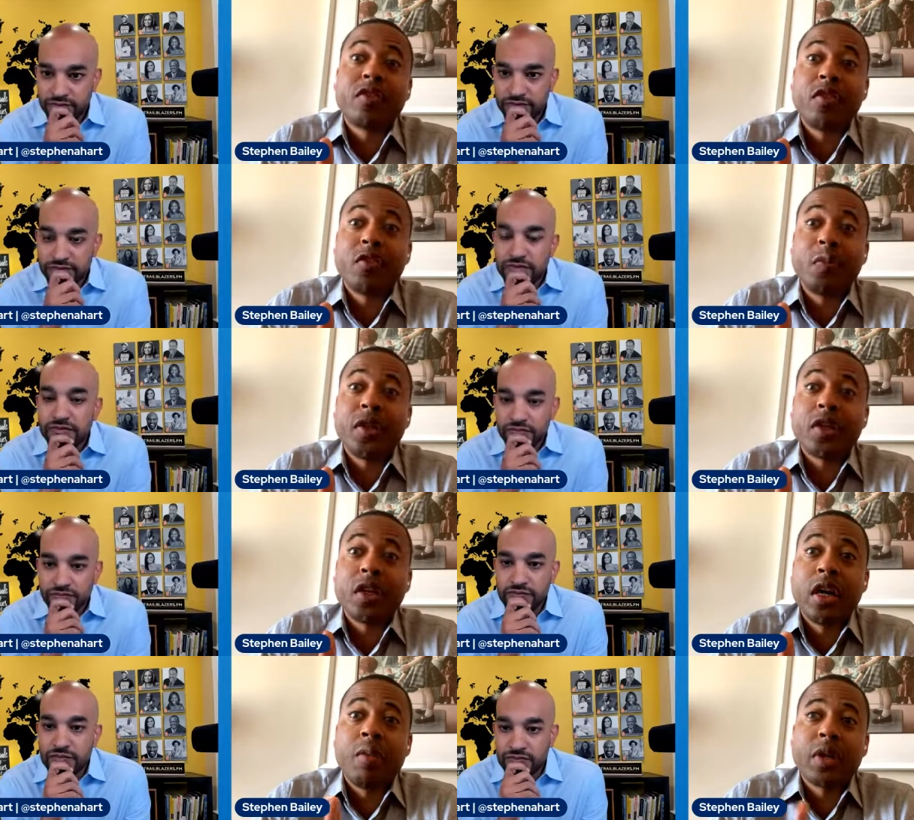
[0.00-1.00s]
Speaker 1: so to speak,
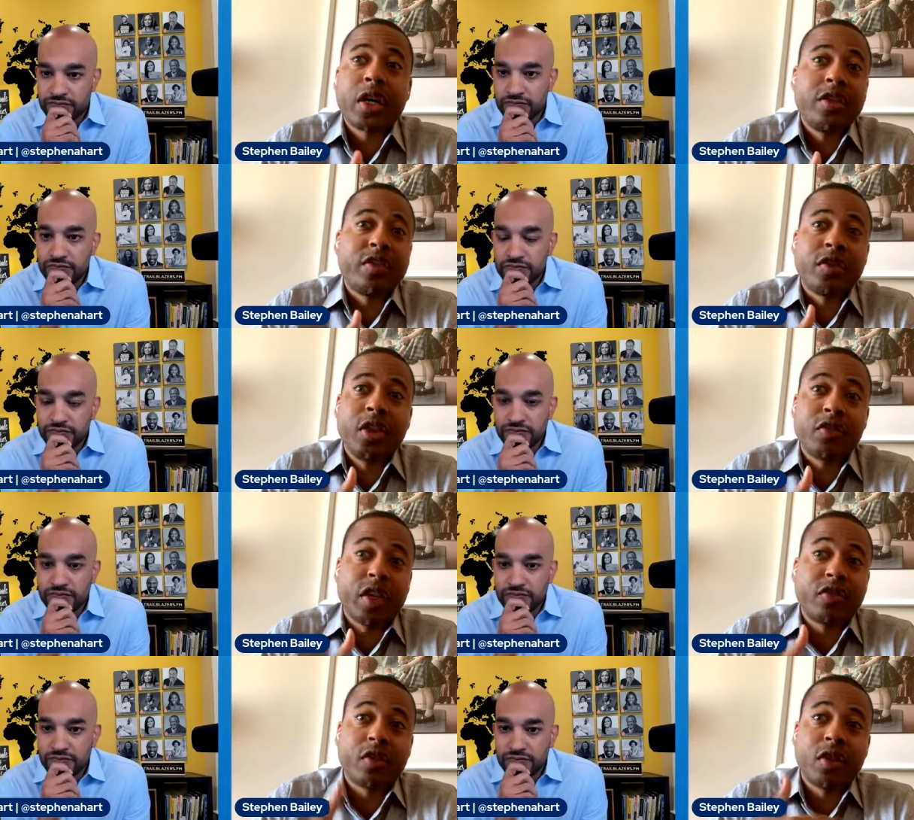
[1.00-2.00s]
um, because you know mm-hmm.
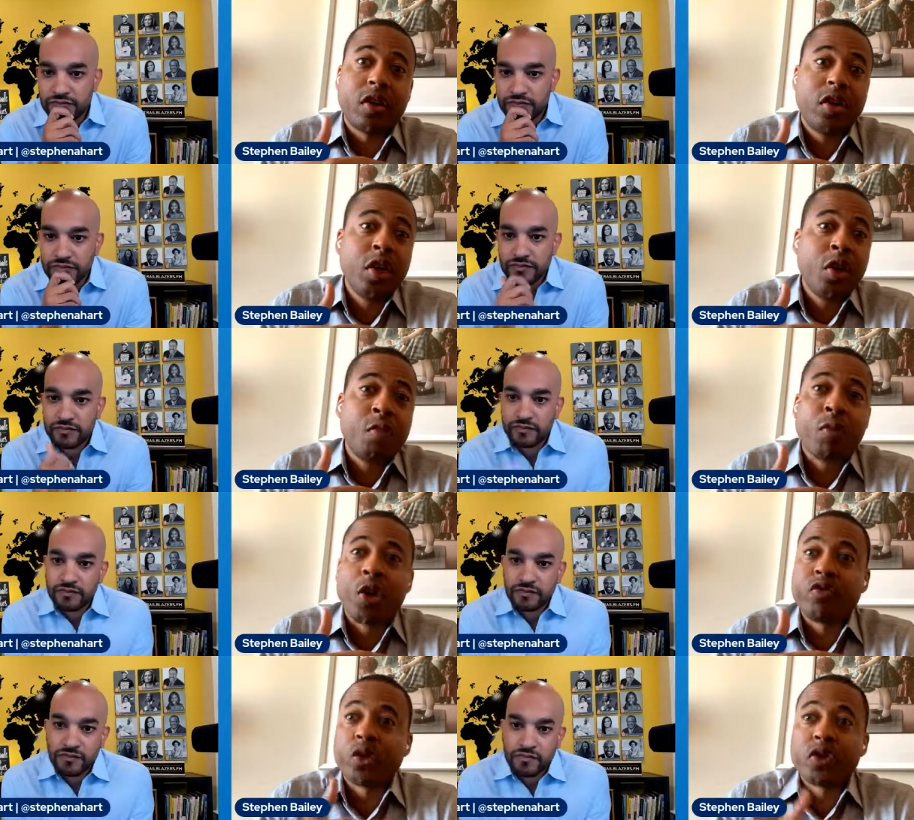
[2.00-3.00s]
since the murder
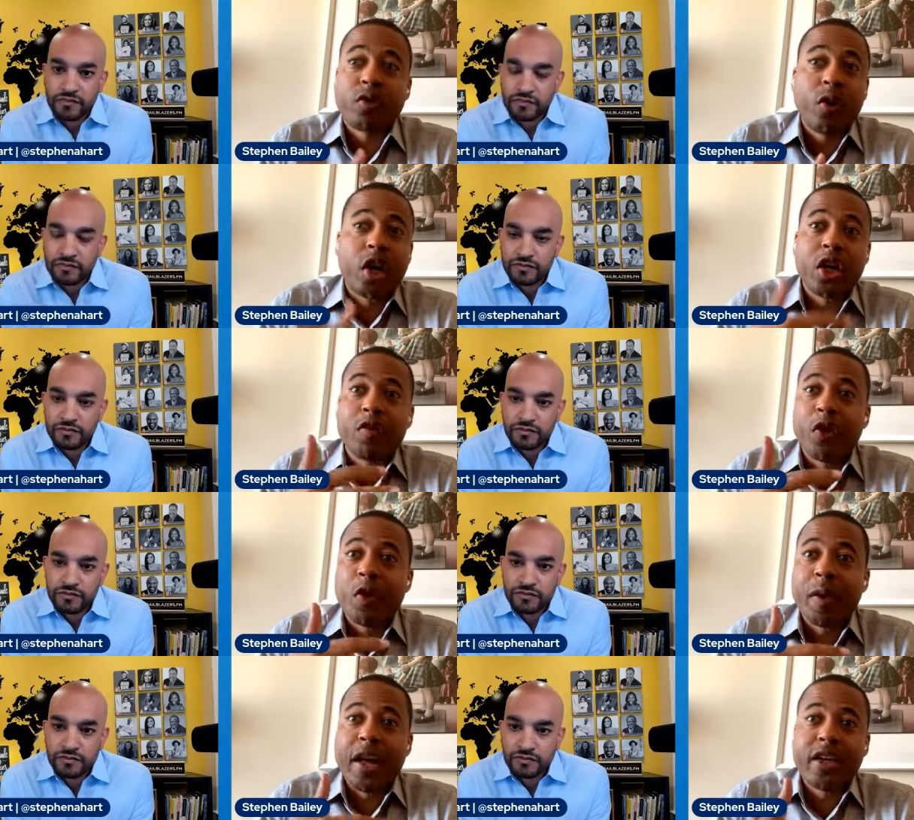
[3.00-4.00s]
of George Floyd, all you've heard
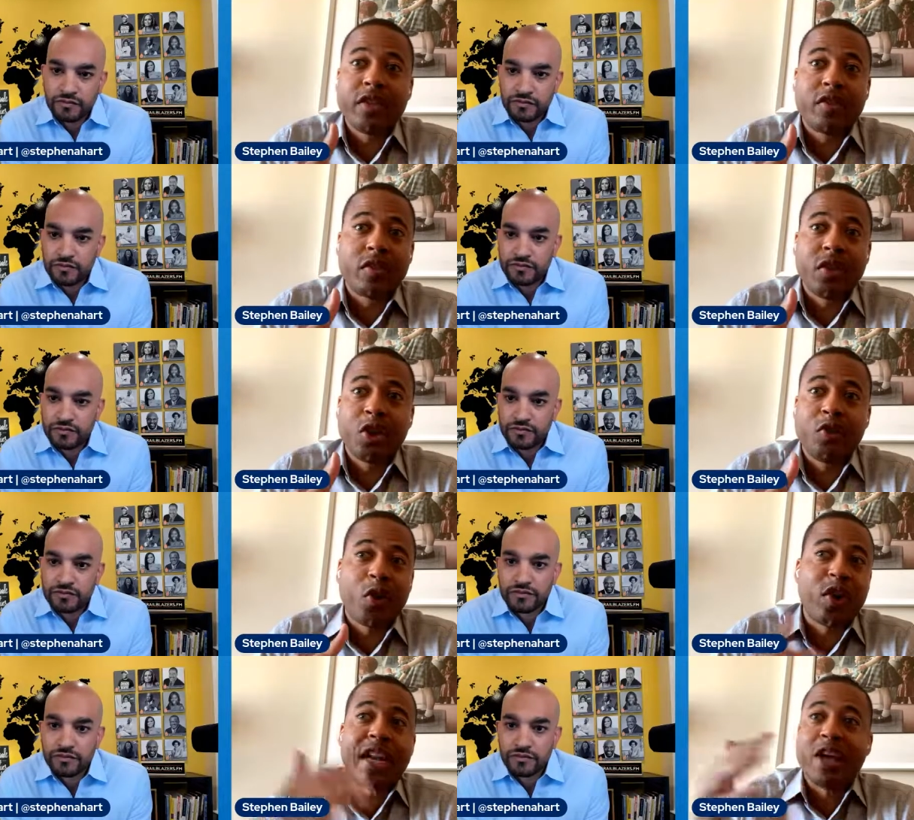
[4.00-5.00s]
about is you know you've
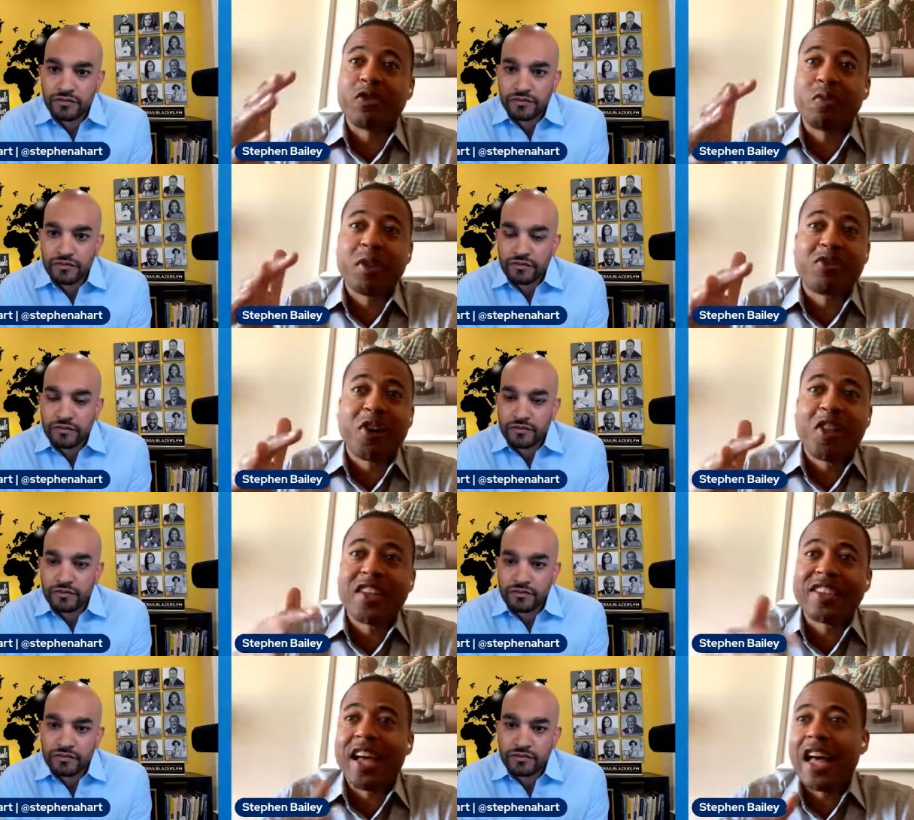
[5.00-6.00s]
heard announcements all
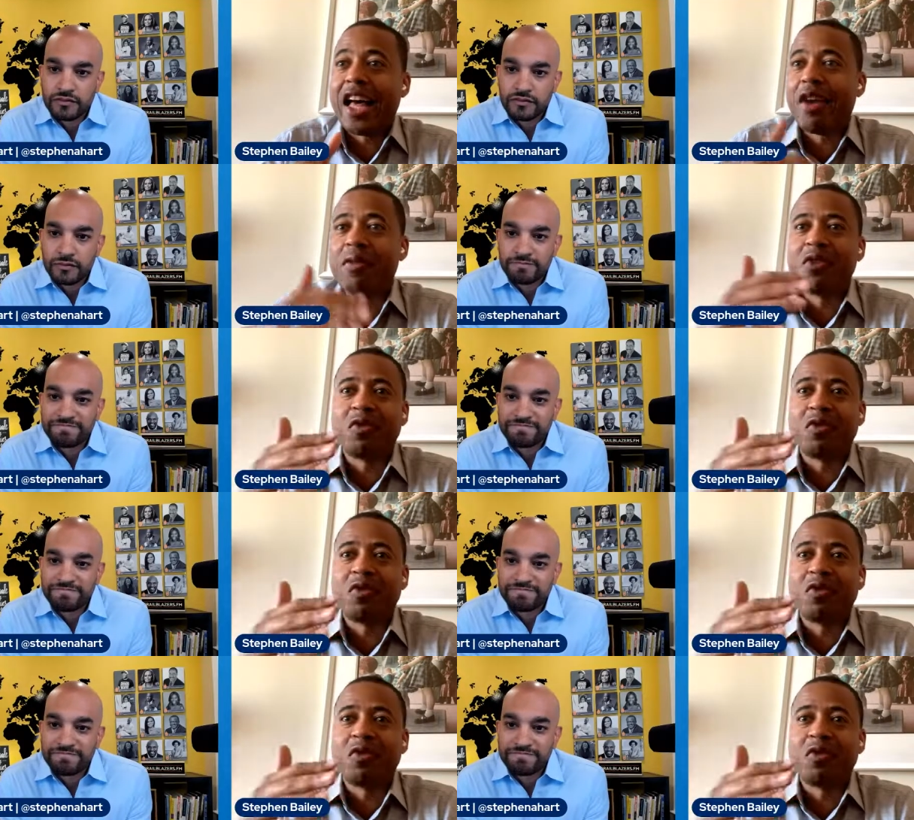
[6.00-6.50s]
the time.